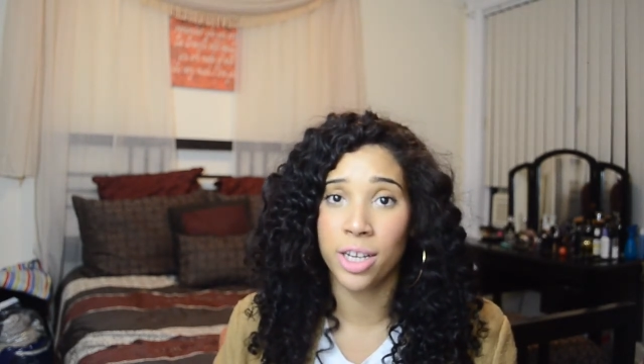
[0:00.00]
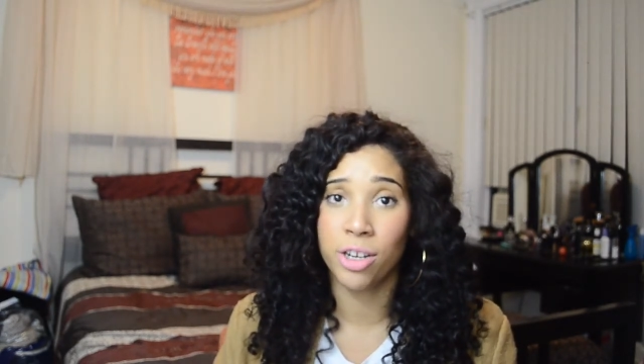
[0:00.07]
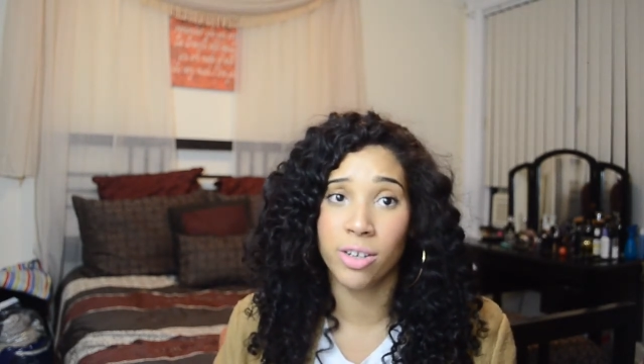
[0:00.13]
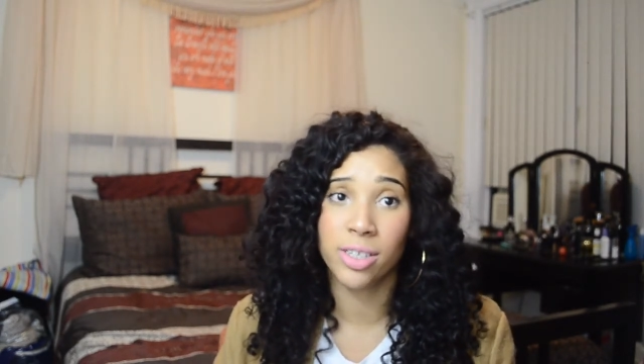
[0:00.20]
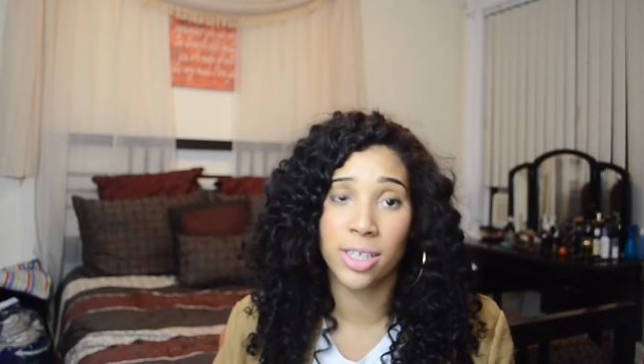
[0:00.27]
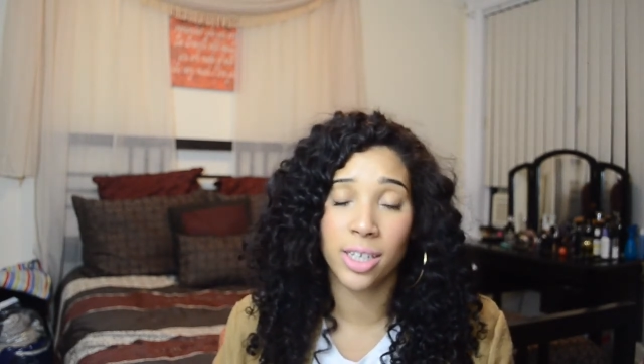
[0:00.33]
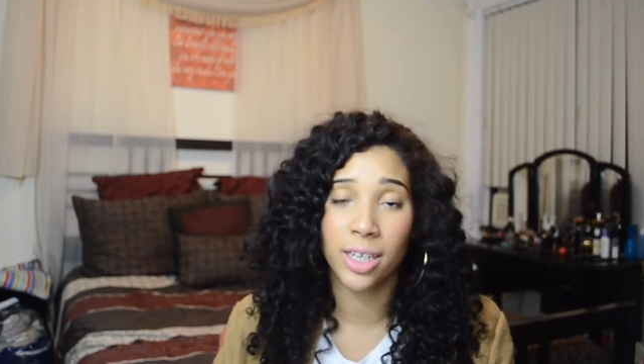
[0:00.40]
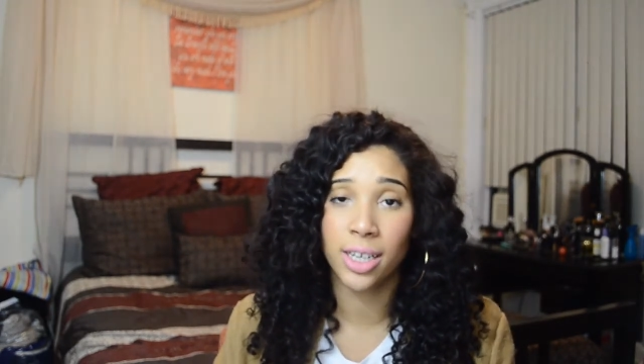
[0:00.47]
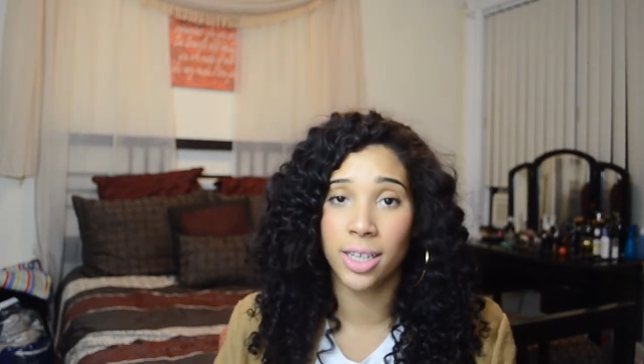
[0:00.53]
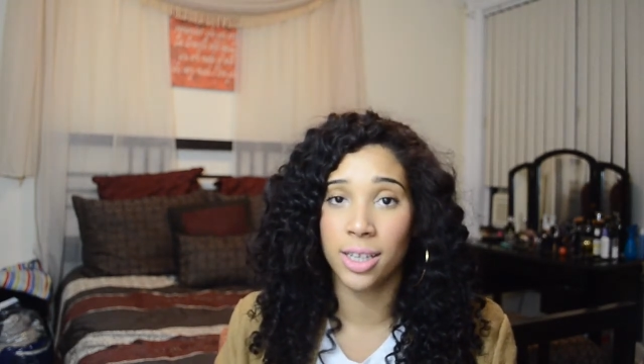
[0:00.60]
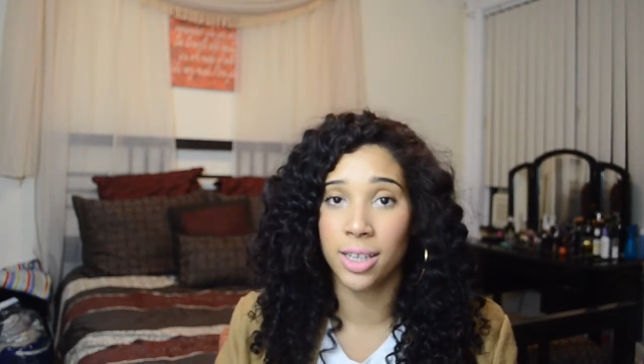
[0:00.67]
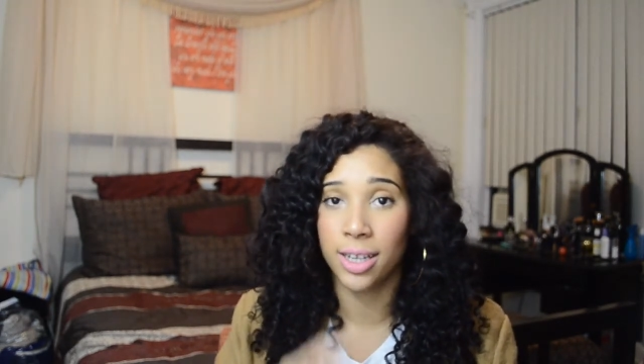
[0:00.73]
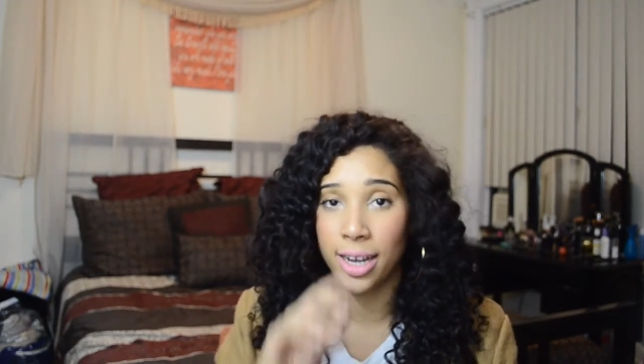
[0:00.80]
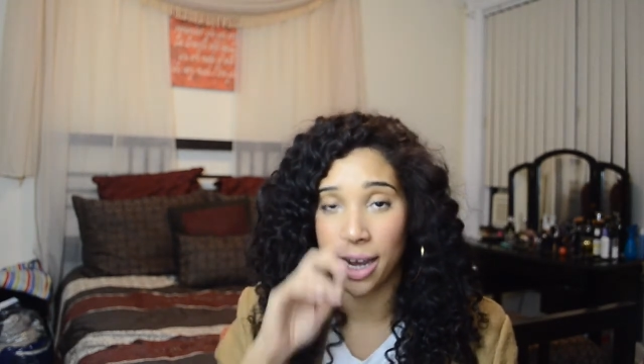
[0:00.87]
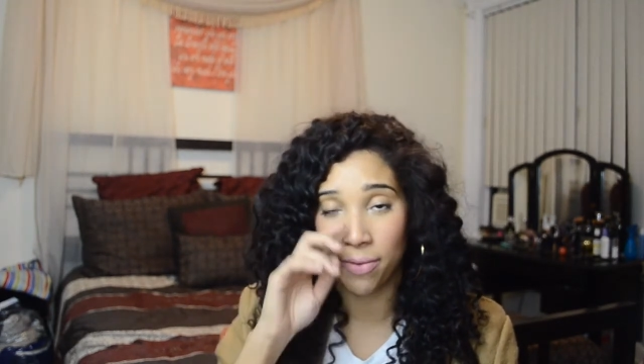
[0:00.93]
you're sitting
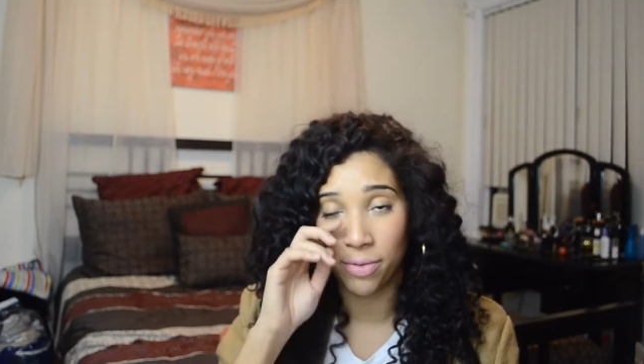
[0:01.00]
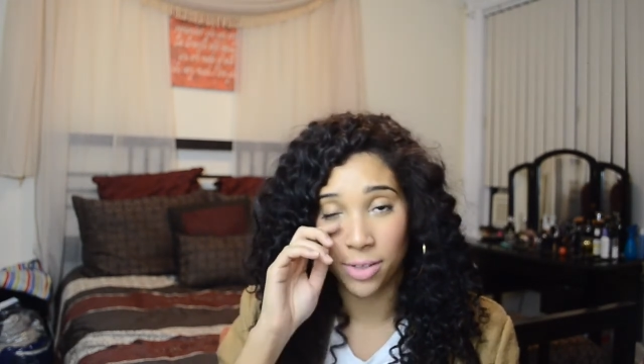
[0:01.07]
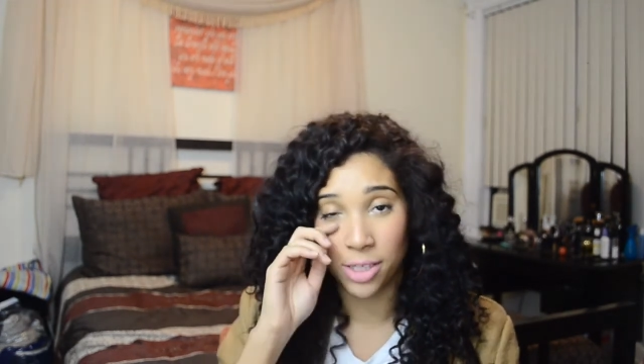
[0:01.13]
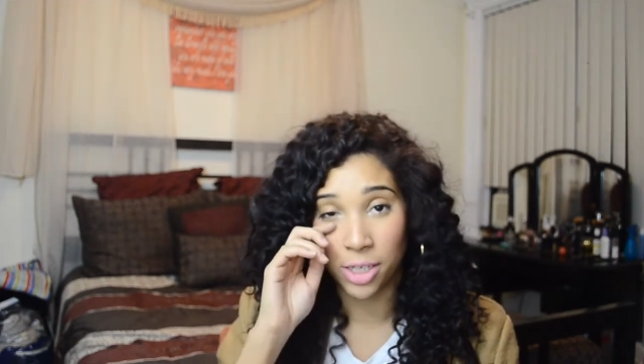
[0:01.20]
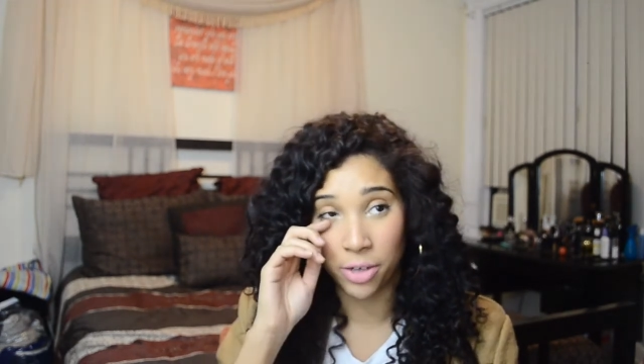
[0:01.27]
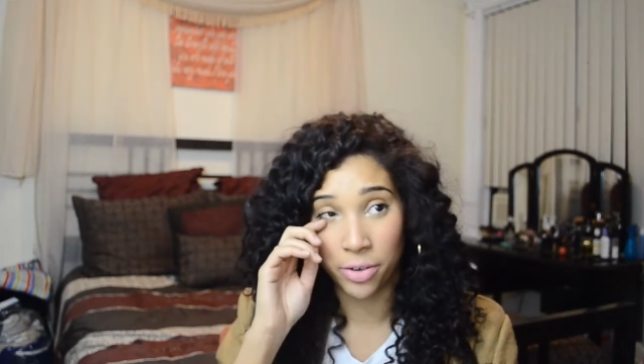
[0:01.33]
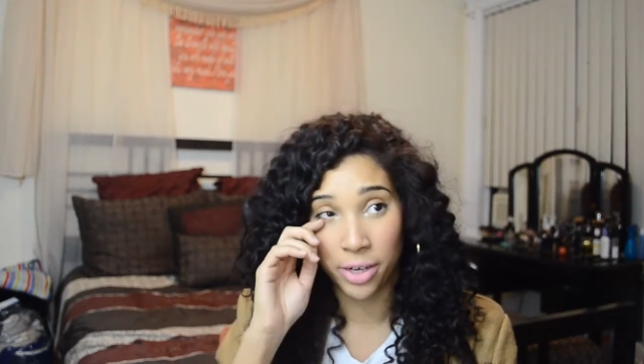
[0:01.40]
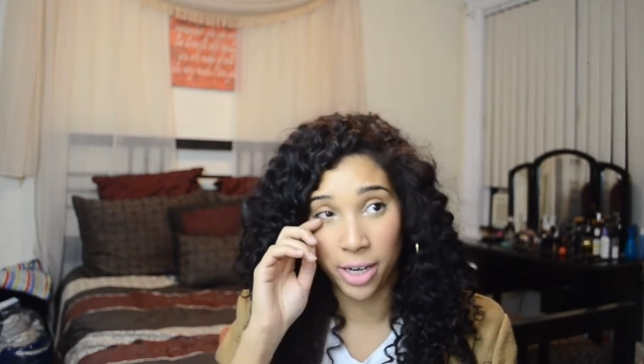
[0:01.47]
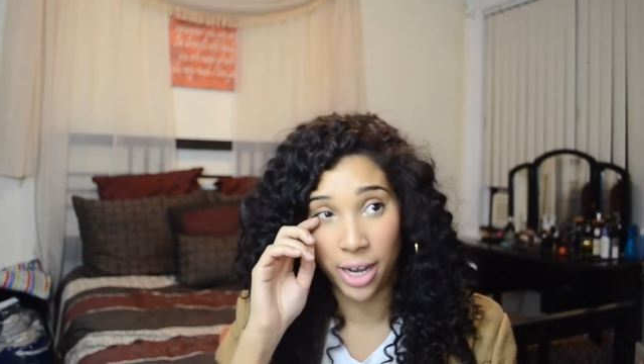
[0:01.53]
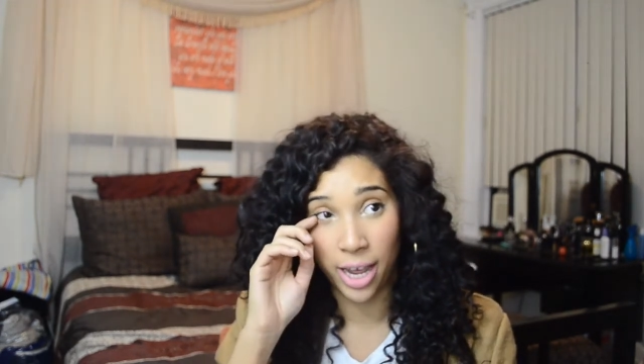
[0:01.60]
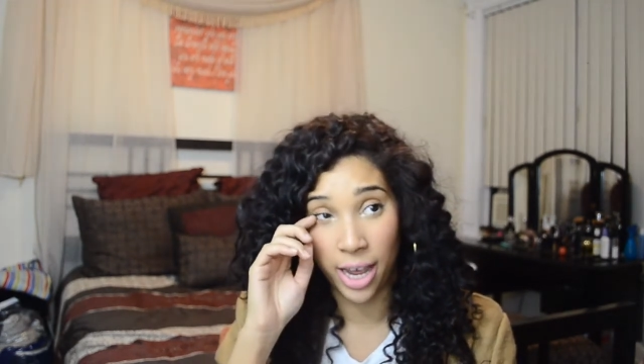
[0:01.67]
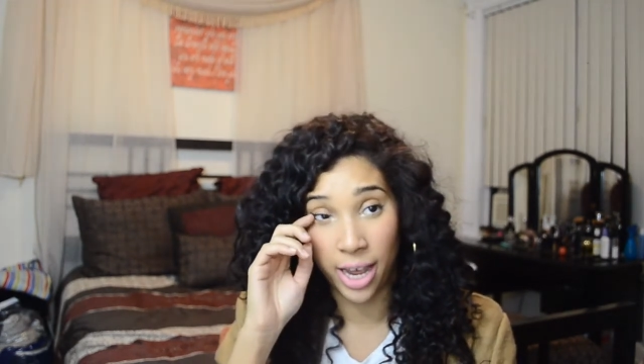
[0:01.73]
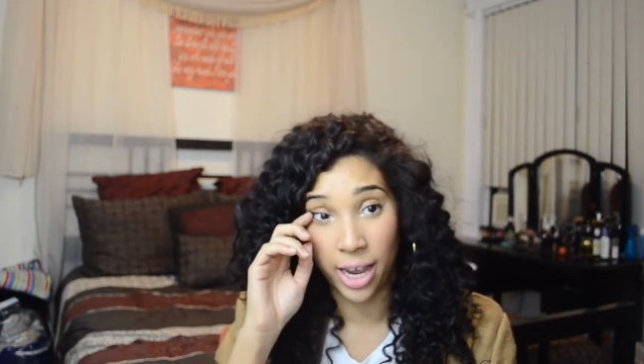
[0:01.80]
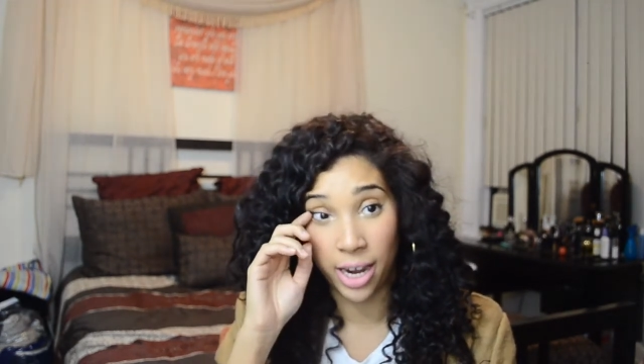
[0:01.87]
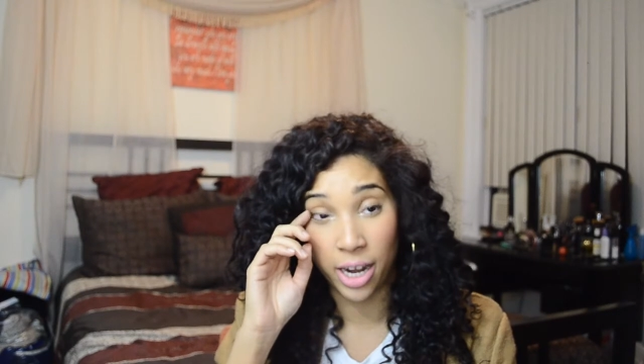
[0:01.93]
in the cafeteria
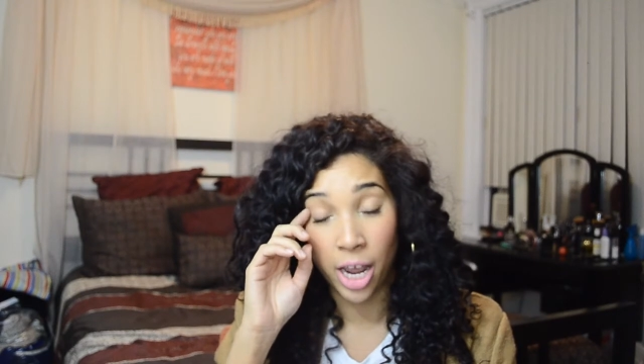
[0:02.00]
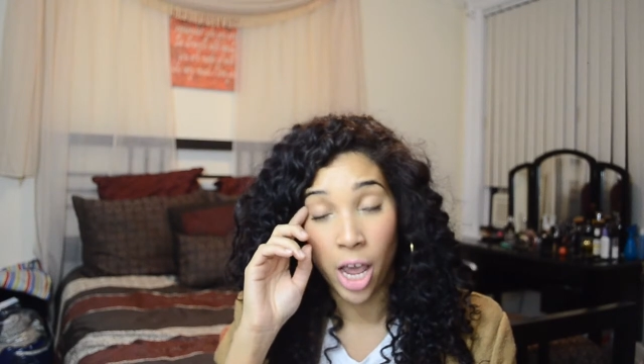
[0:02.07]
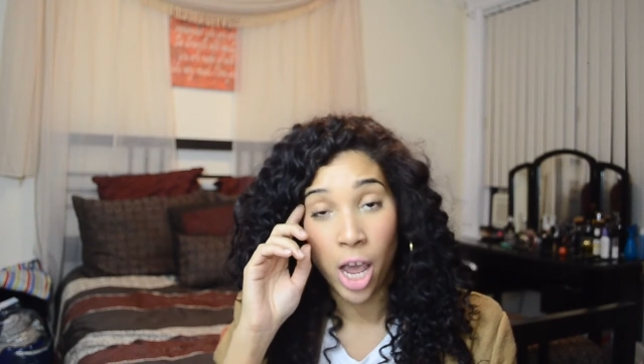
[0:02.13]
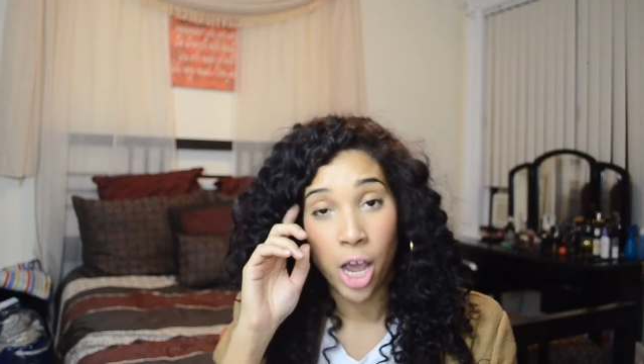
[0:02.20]
and